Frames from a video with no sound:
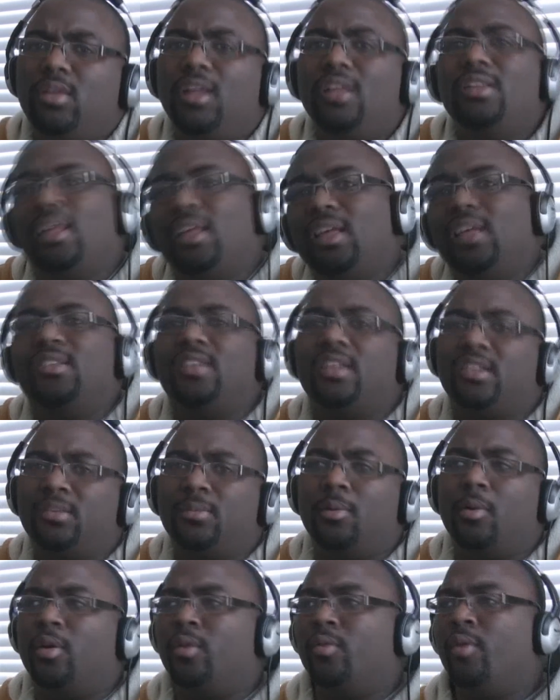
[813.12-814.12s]
I guess
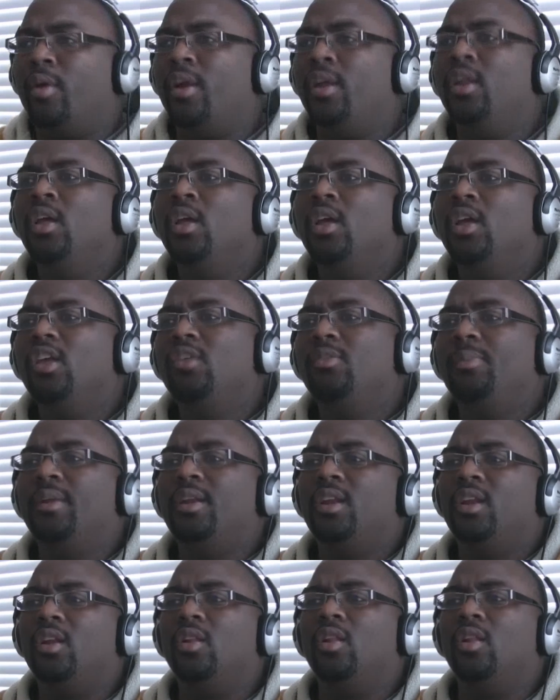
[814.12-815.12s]
that's about it, right? He's
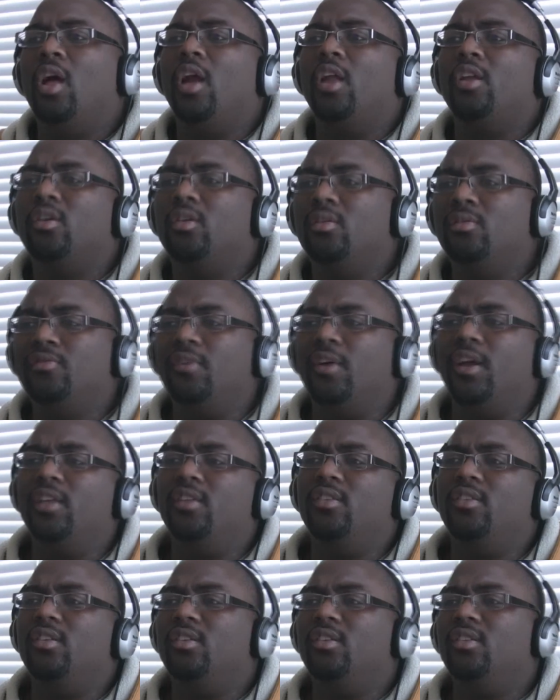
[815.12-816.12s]
been in a lot of good
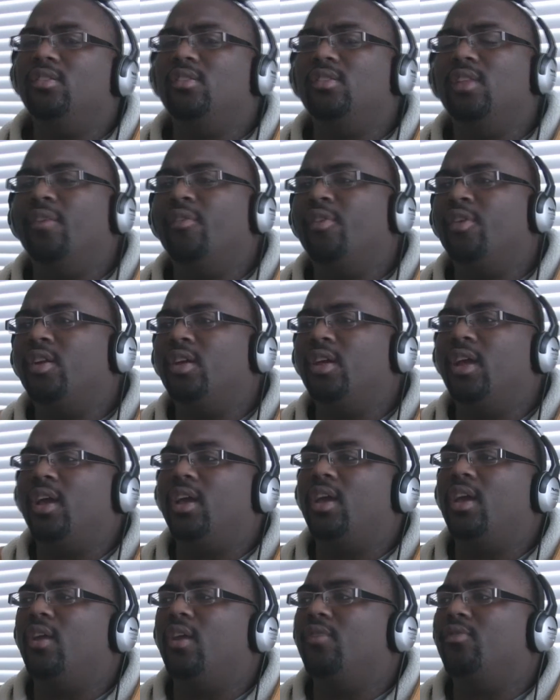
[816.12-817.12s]
fights. He's never going to
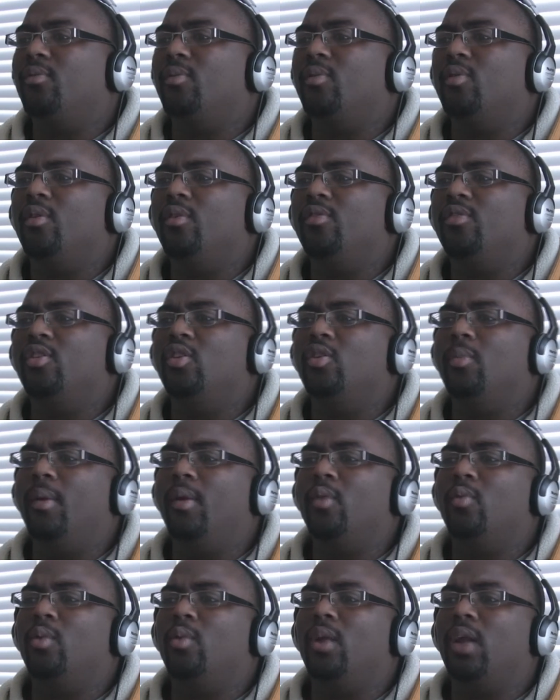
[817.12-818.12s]
get cut from the UFC no
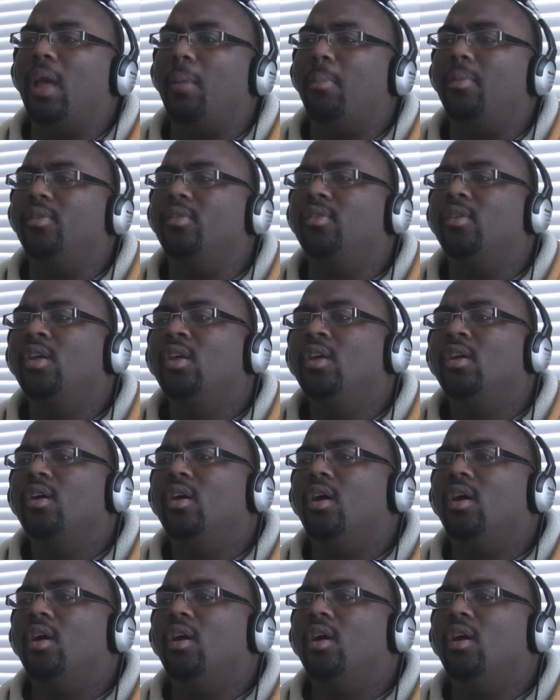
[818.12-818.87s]
matter what happens.